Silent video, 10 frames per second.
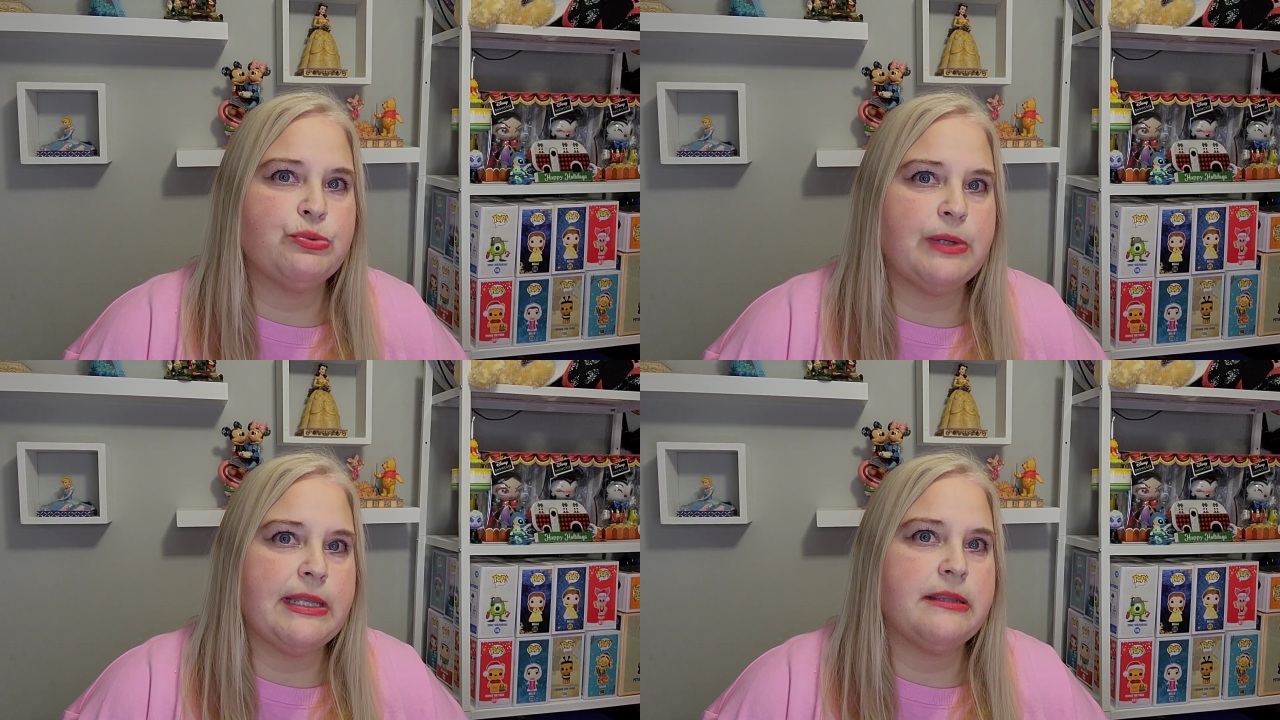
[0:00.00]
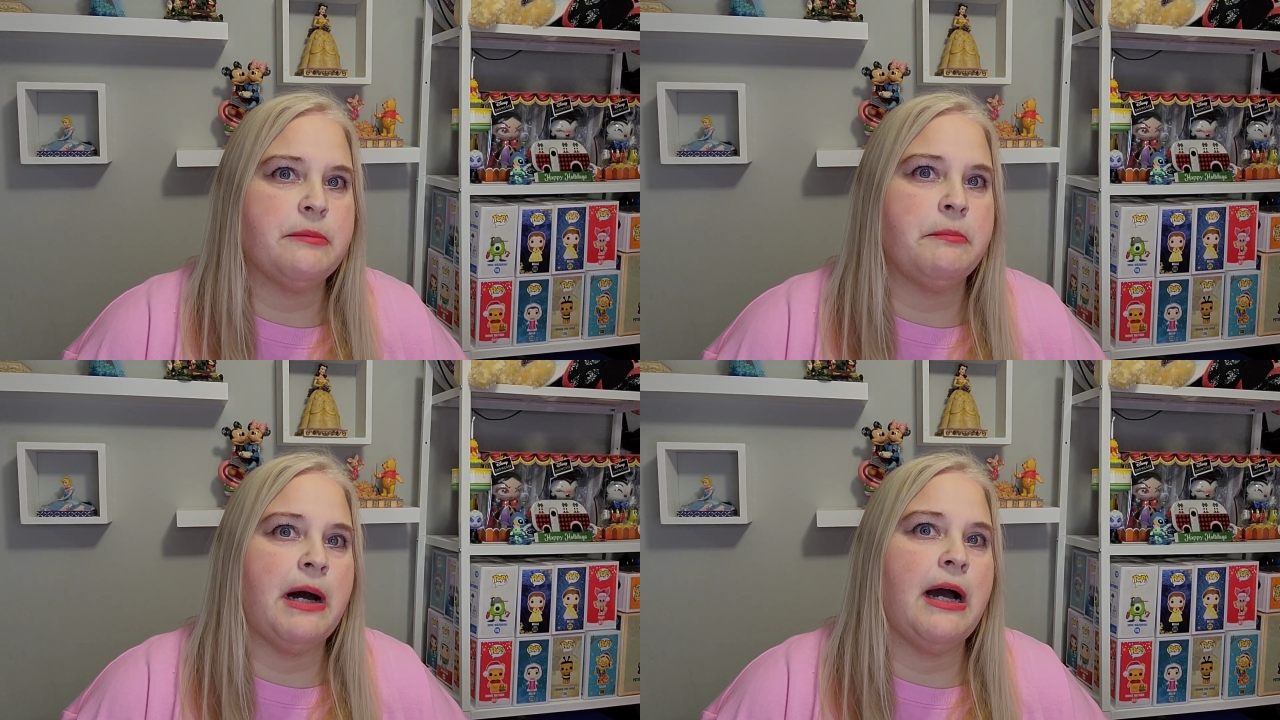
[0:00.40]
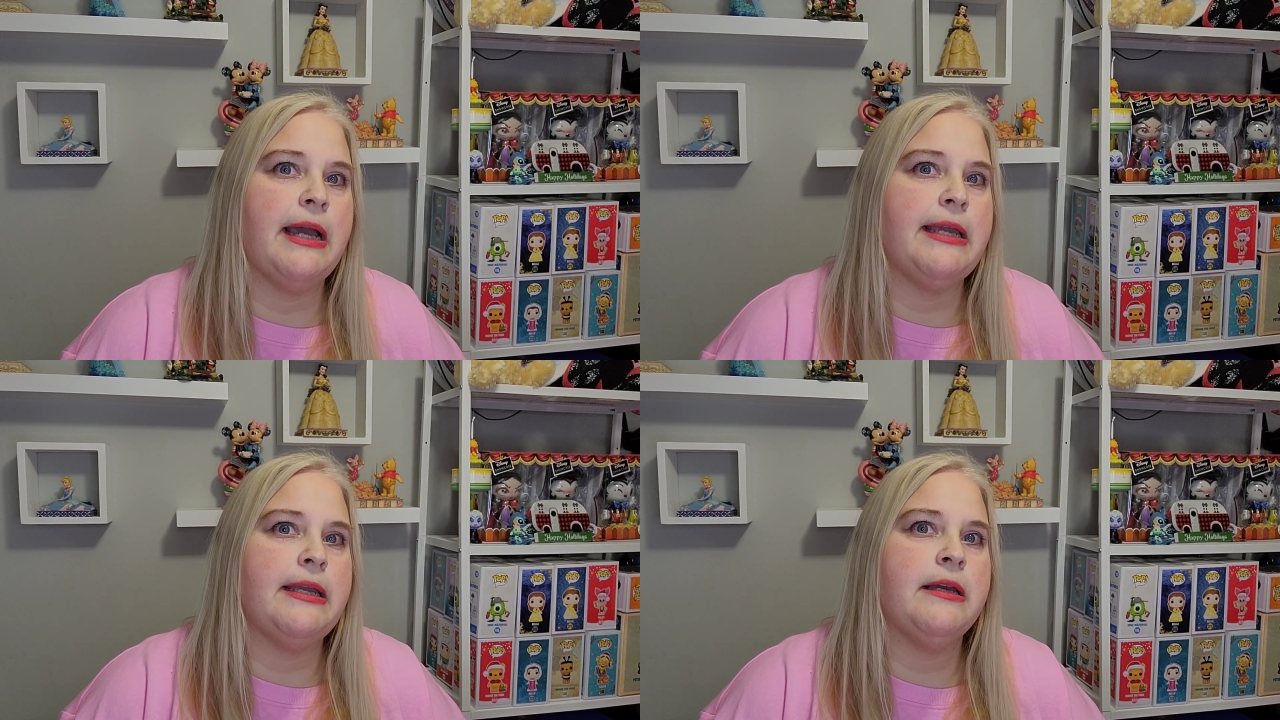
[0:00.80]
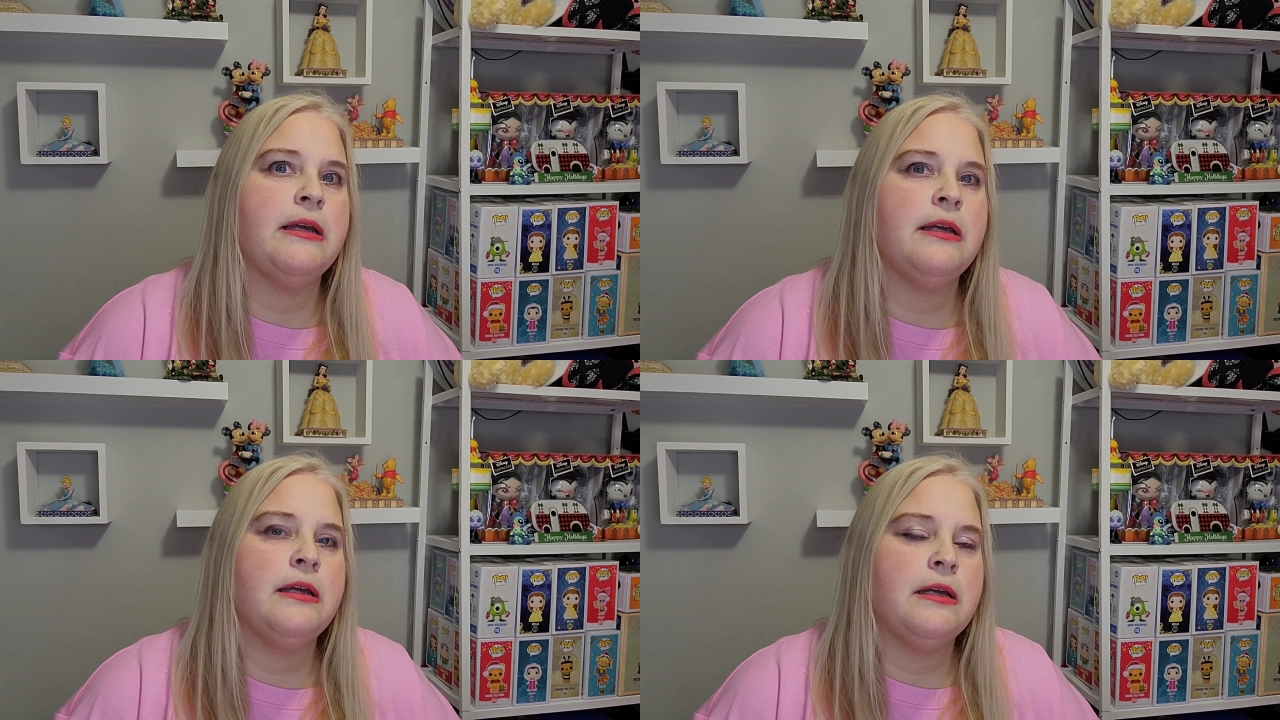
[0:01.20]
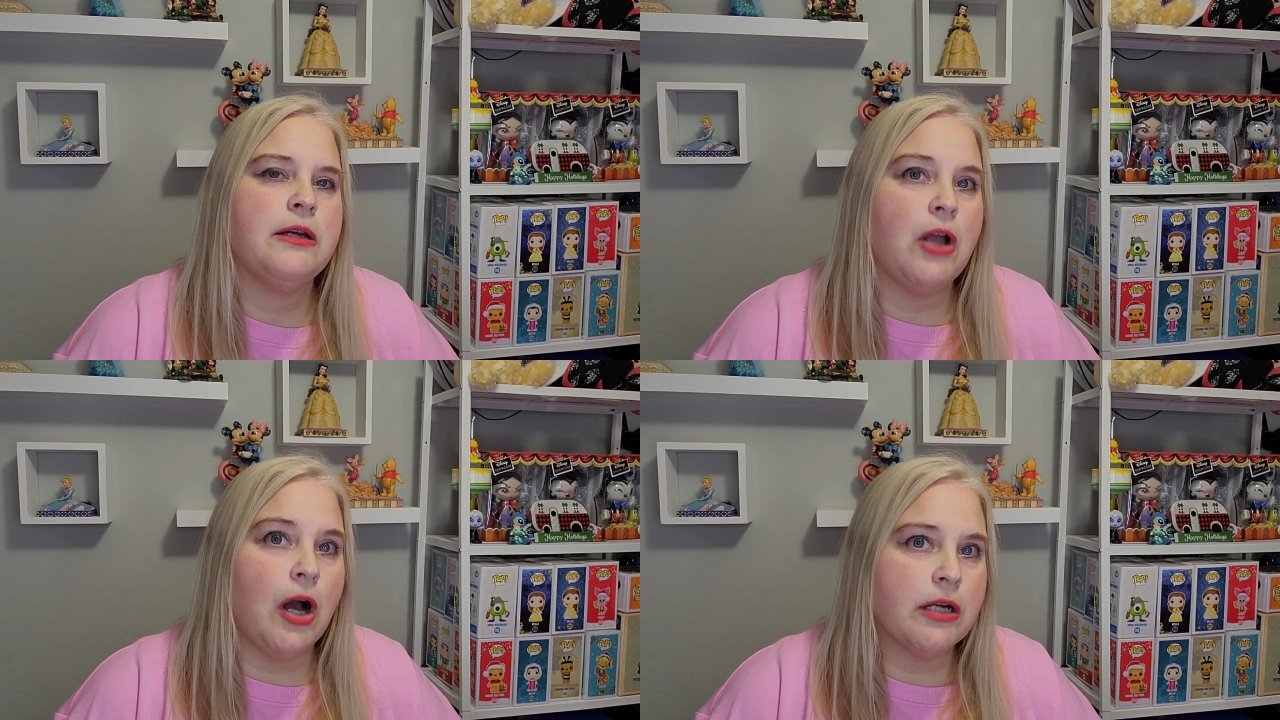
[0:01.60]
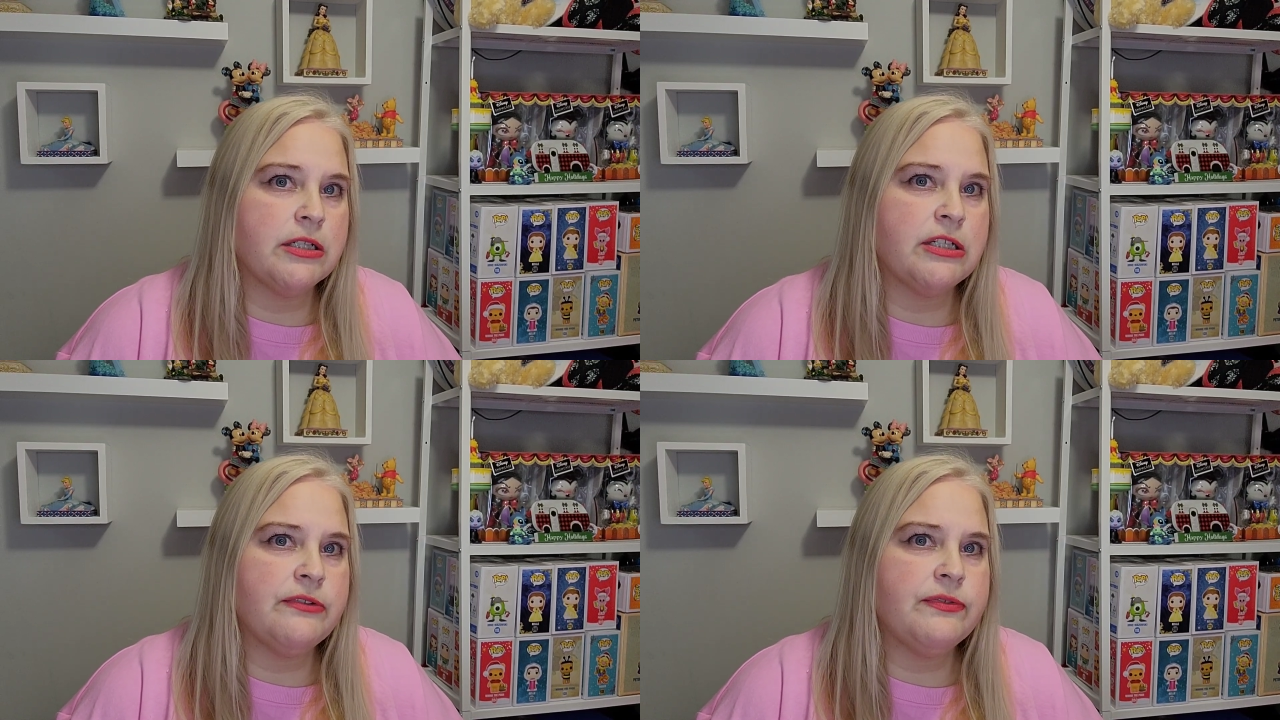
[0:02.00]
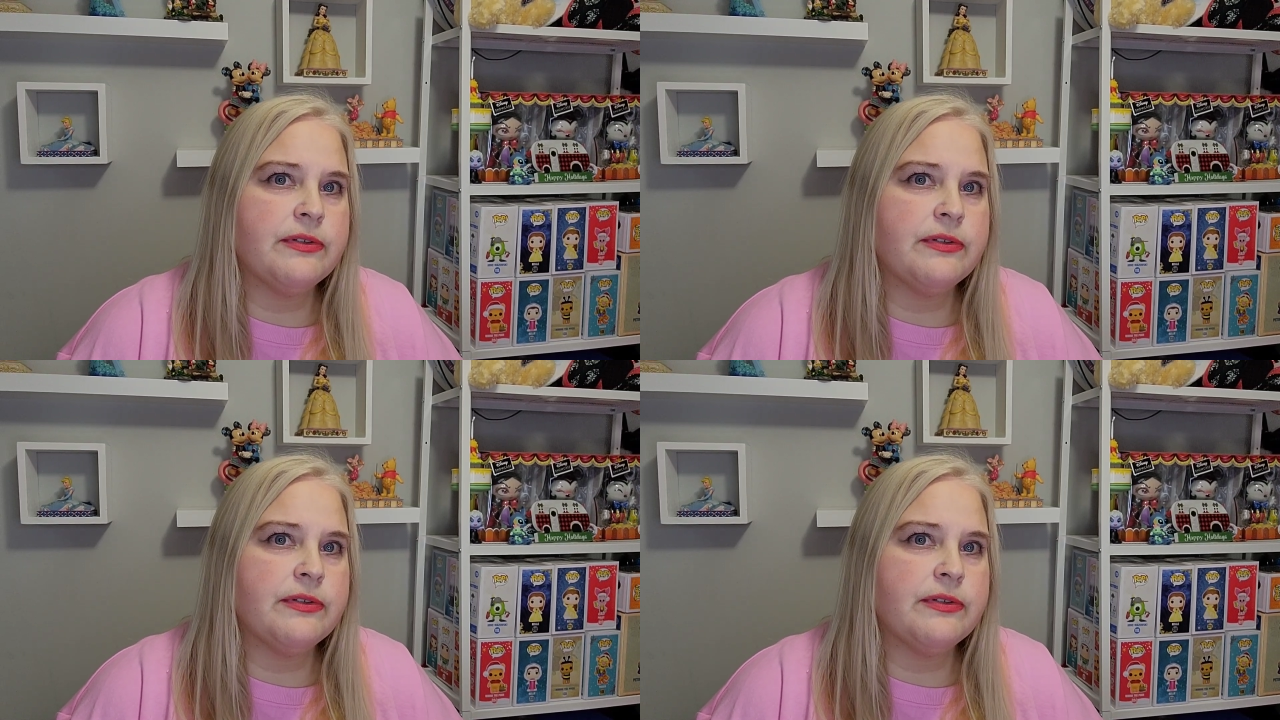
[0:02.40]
with my cognitive.